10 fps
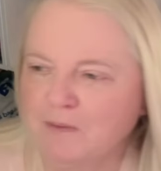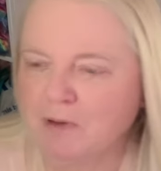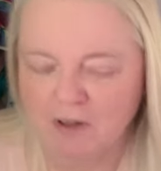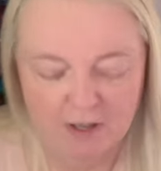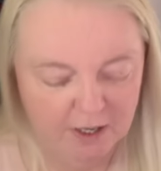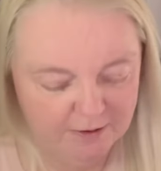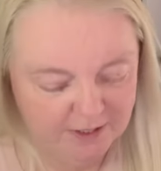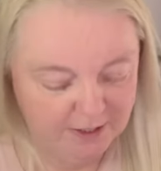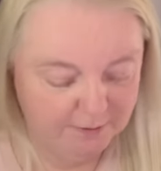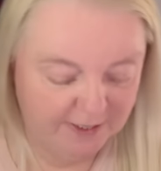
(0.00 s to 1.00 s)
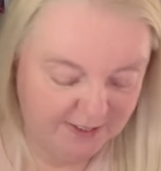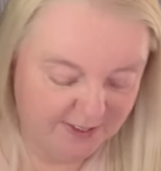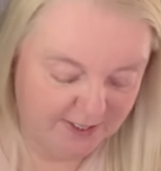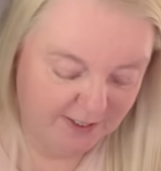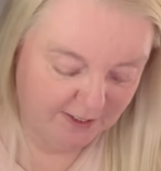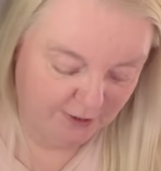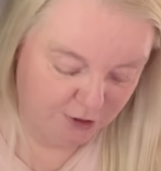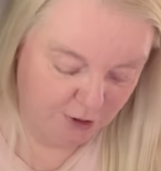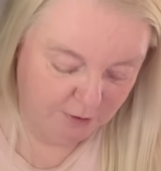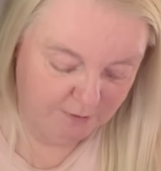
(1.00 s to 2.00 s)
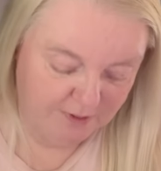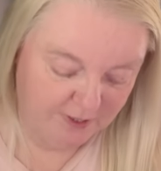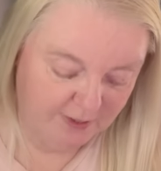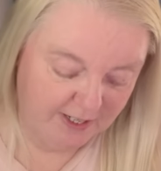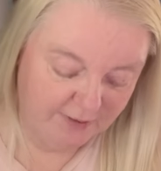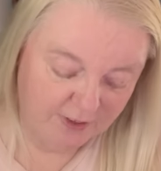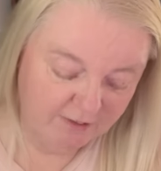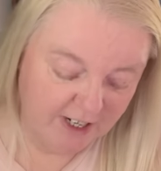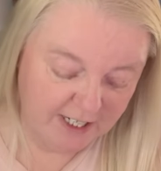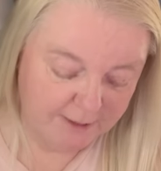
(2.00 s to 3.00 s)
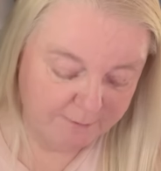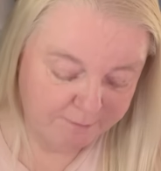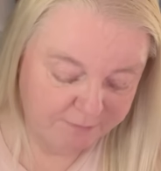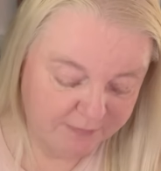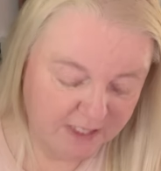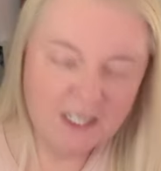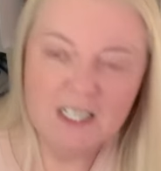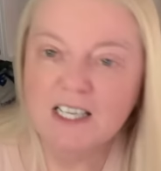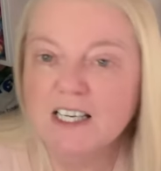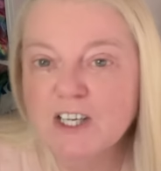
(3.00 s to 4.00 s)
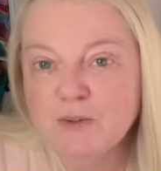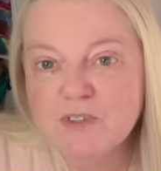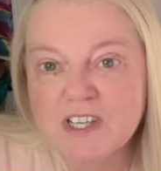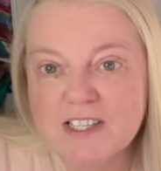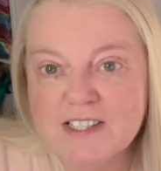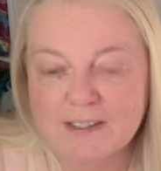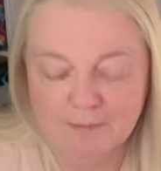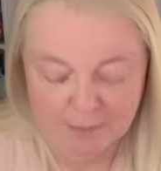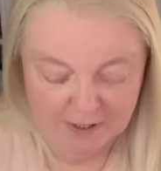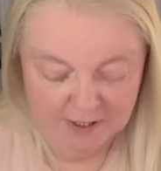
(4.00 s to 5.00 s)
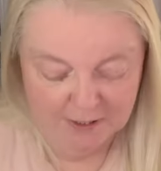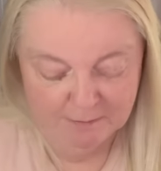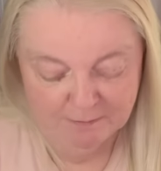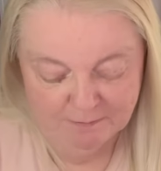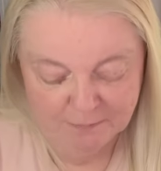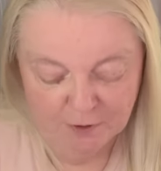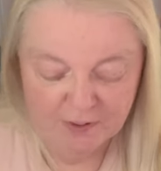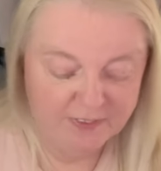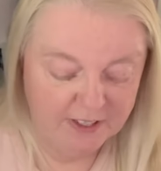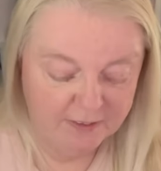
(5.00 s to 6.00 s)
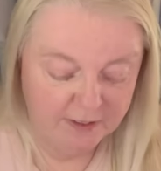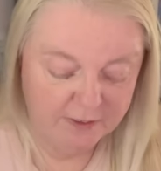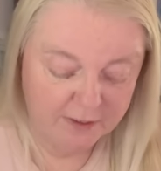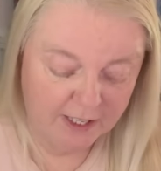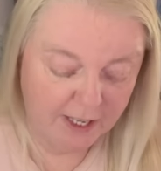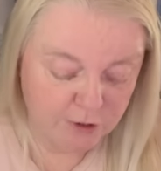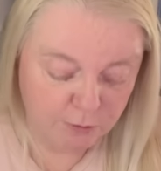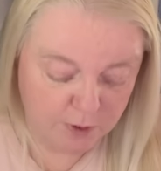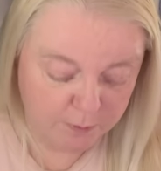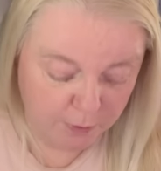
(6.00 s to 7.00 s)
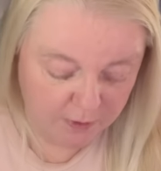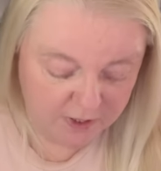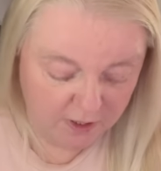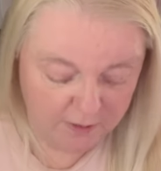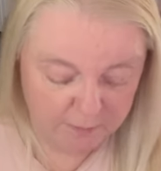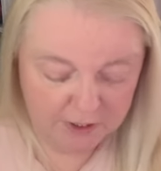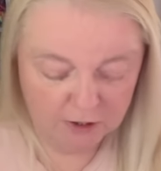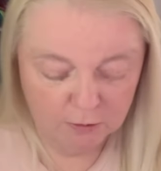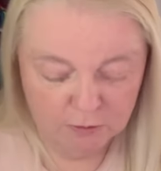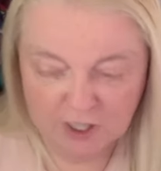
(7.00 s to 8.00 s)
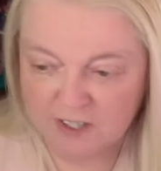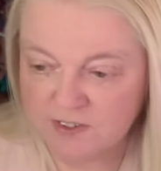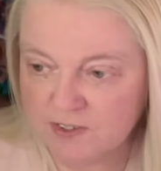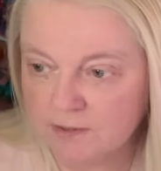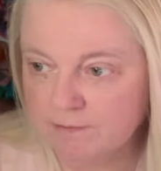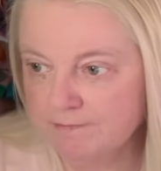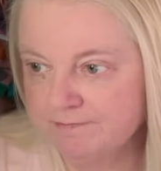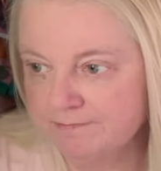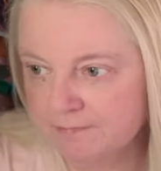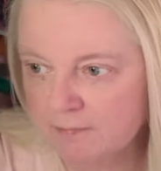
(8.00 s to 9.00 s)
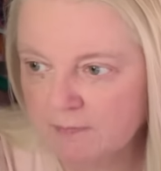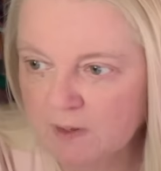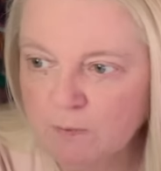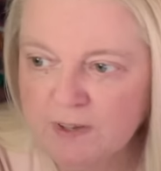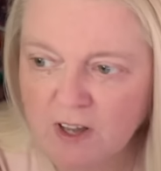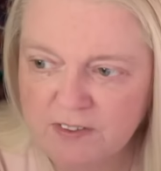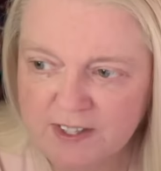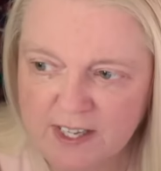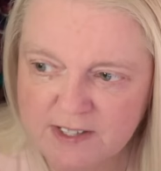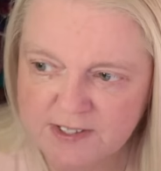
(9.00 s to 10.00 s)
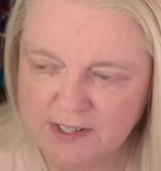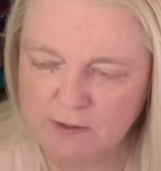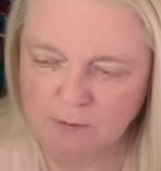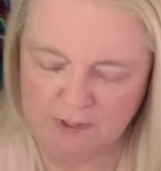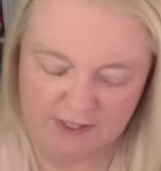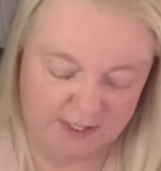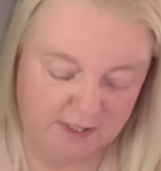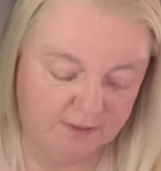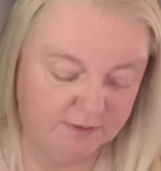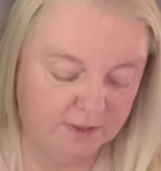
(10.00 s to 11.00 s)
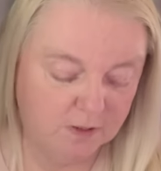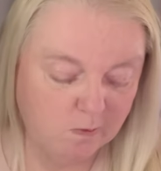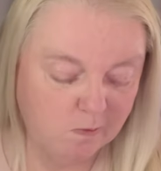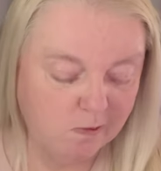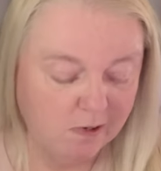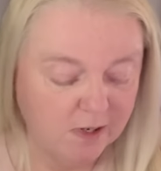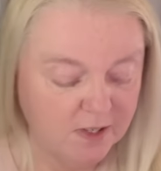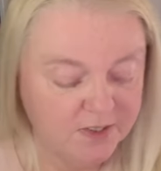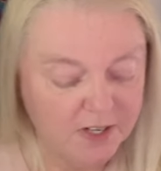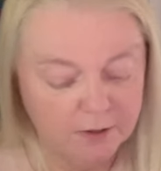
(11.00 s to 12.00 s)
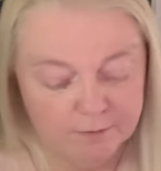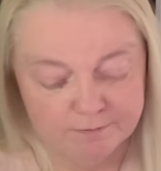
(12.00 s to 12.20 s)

part owner who is a Jew. So they never really lose it. But um, not that they, the, the actual supporters like being called Yids. We are the Yids and all that stuff. So